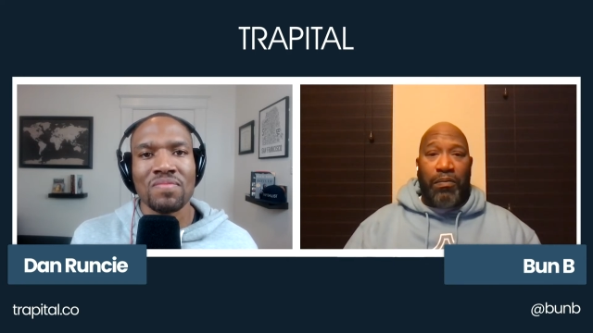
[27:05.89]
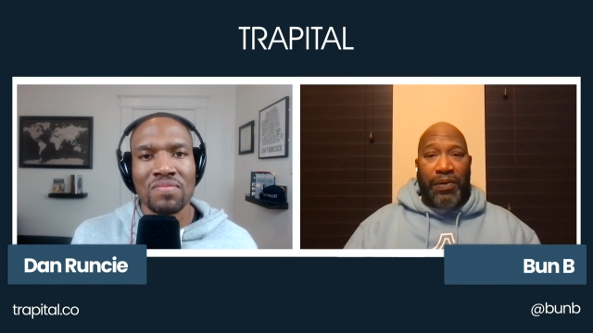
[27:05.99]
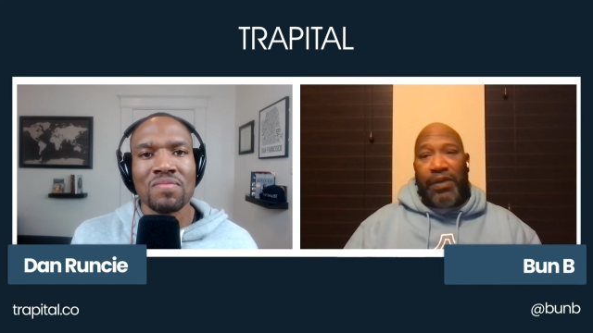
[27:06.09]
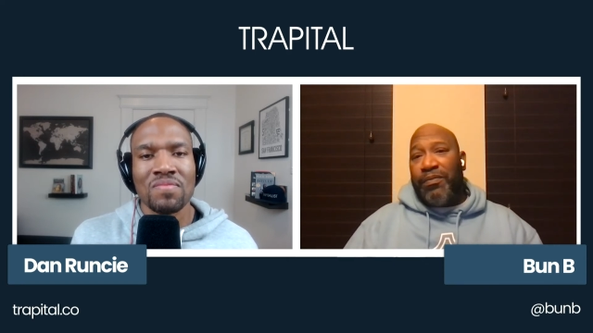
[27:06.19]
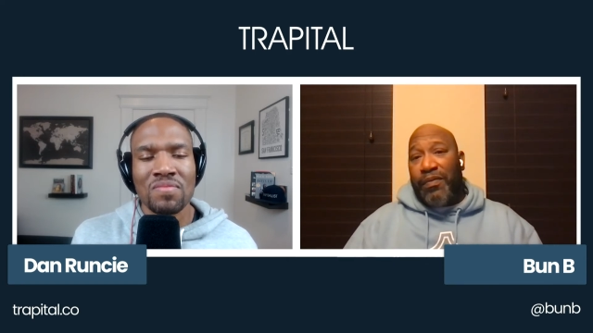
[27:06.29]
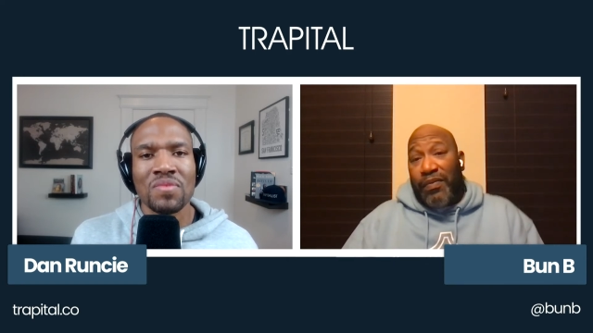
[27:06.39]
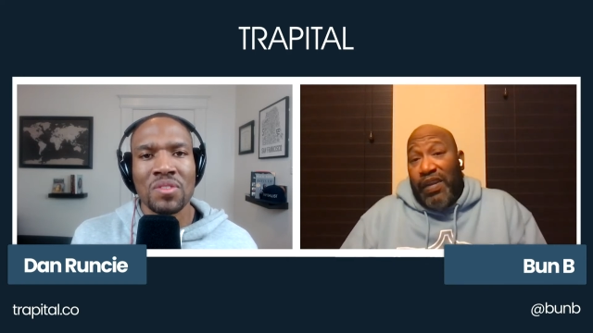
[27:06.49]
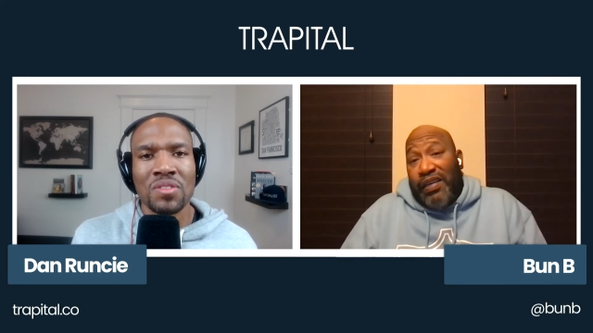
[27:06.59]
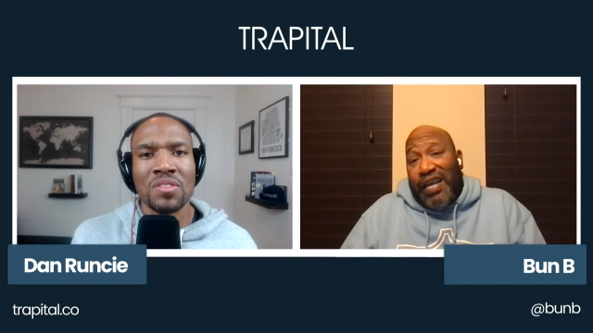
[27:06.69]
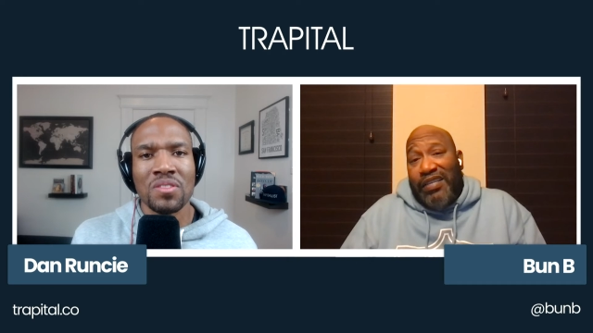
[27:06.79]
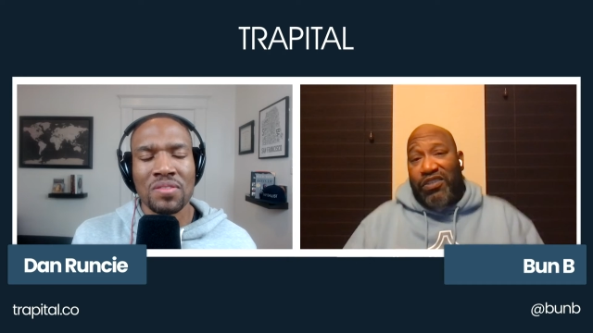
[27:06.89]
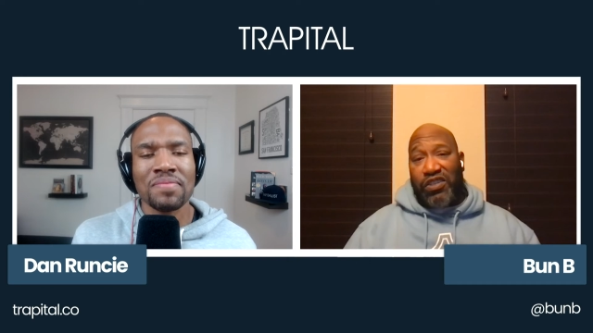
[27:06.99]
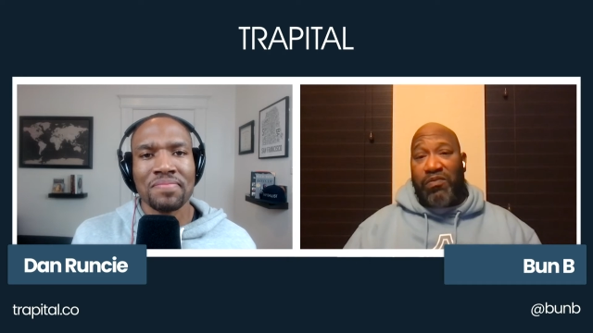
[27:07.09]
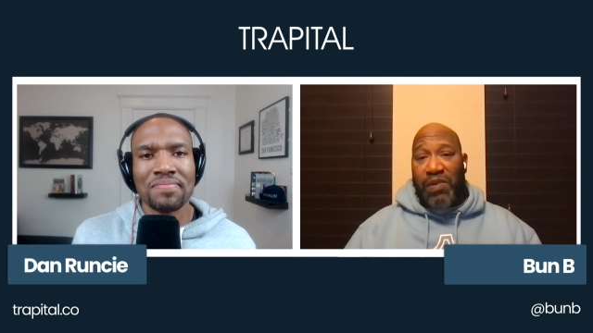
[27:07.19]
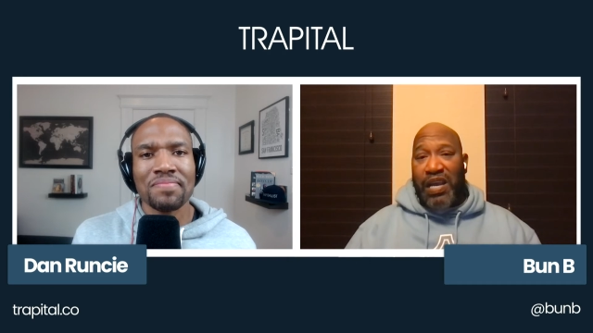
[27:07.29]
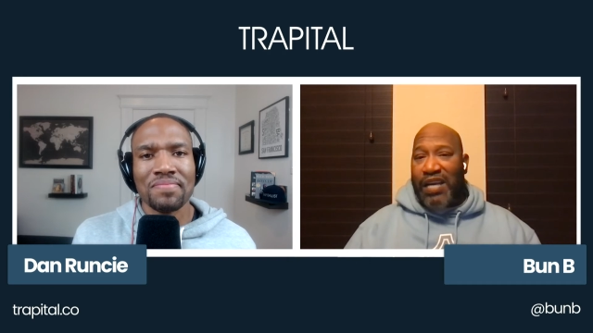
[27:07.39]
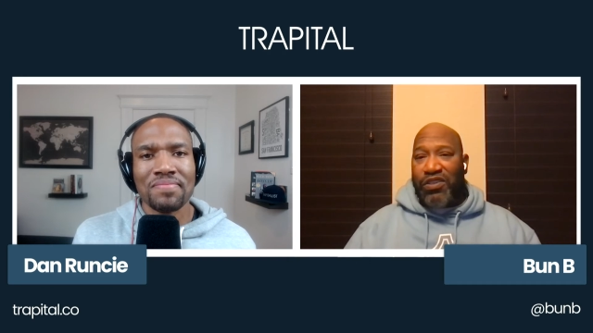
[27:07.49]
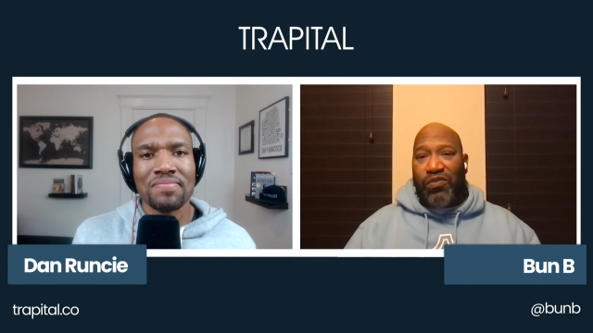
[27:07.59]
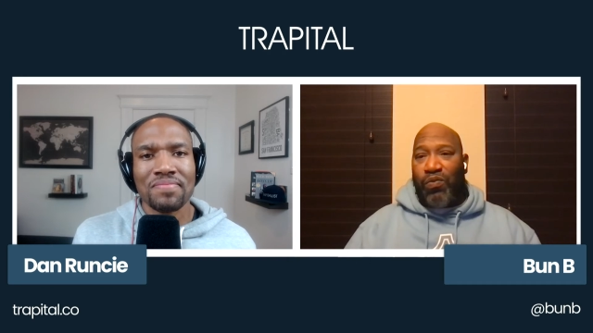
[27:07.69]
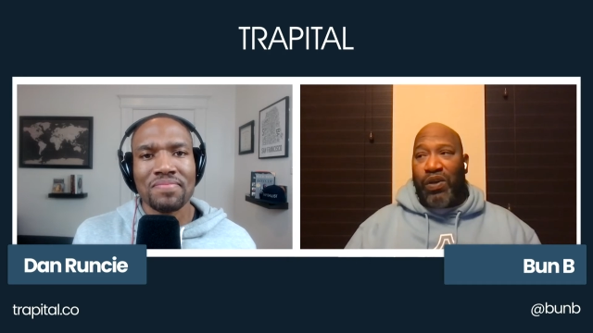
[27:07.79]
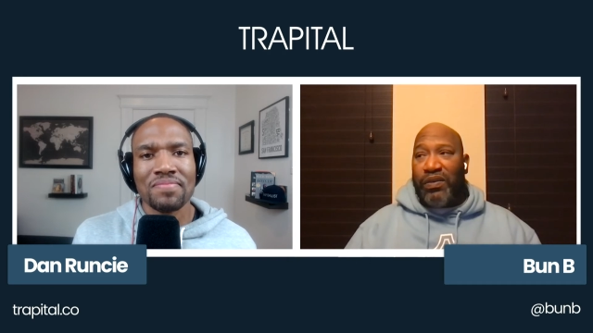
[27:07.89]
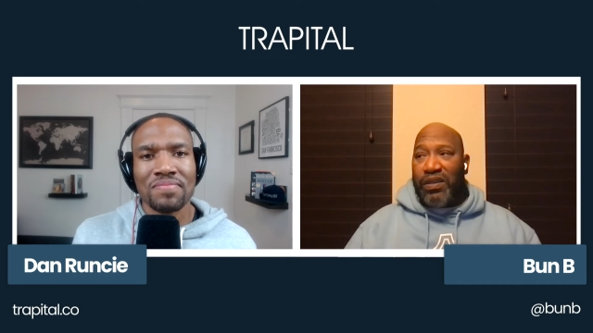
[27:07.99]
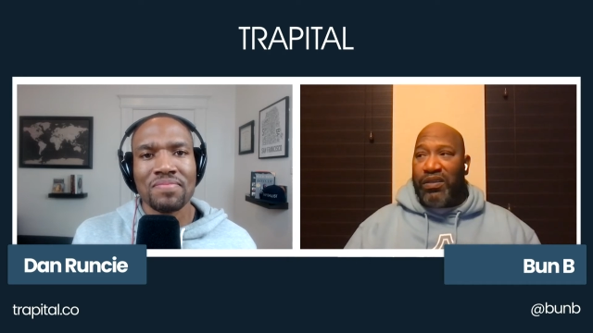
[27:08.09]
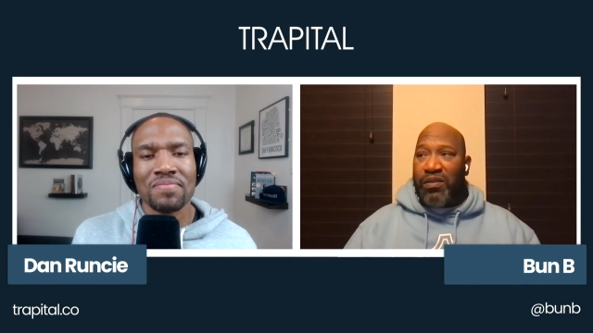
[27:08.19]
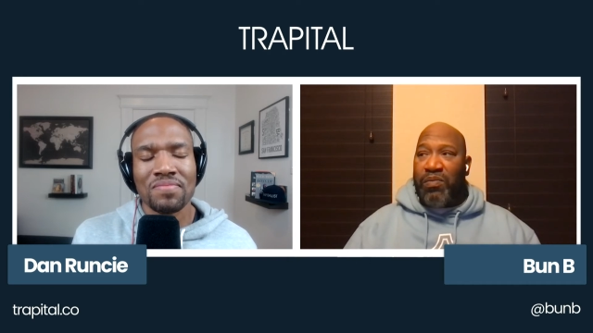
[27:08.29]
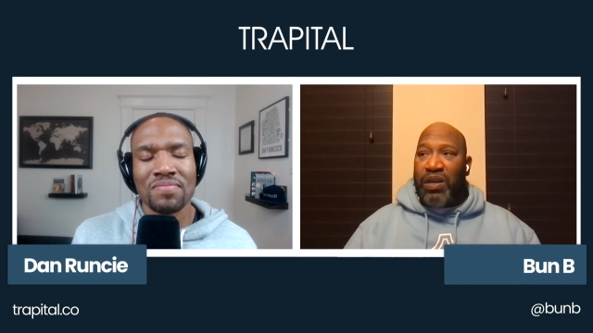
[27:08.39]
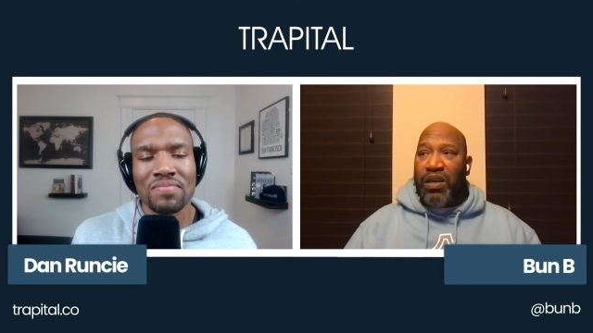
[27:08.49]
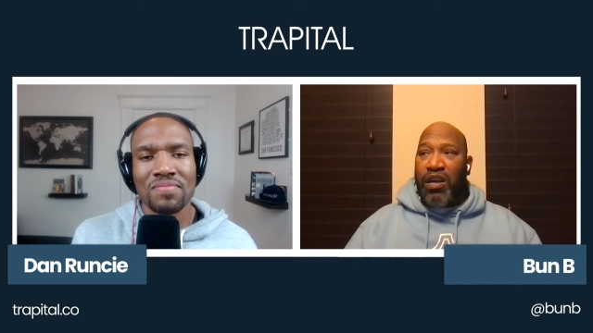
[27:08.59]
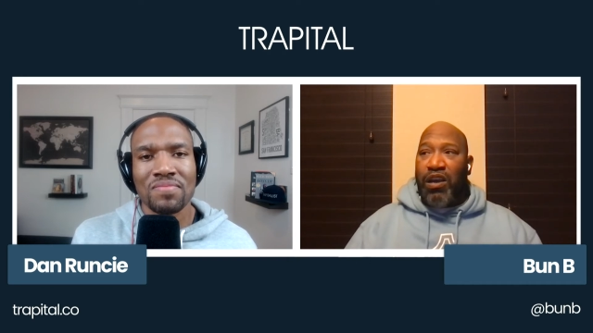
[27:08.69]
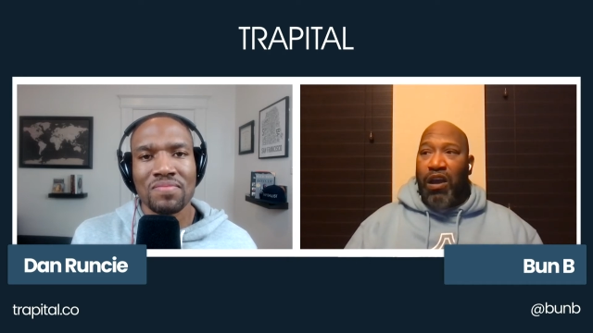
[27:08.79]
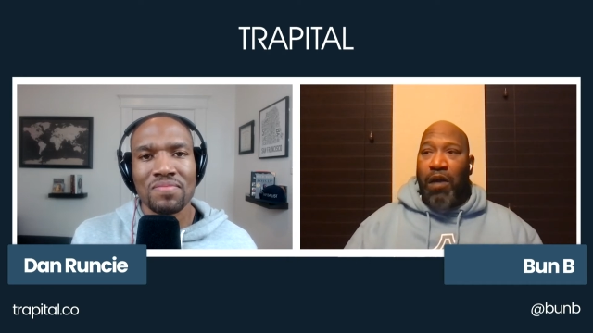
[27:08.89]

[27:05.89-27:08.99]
Speaker 1: But like, that's just me. I just want this to be